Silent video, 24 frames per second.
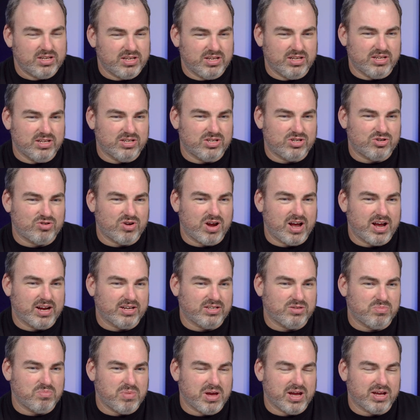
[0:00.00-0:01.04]
he's trying
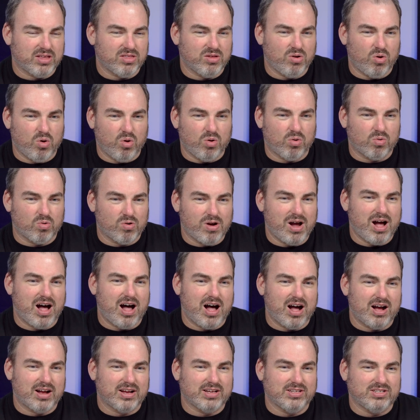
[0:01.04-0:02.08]
to make the whole
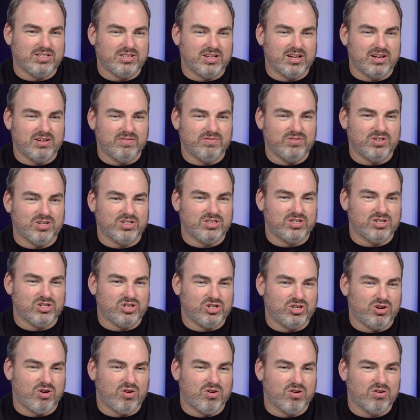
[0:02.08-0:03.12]
rock instead of just the
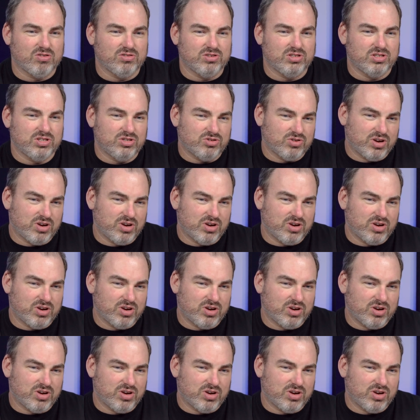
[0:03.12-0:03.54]
shards,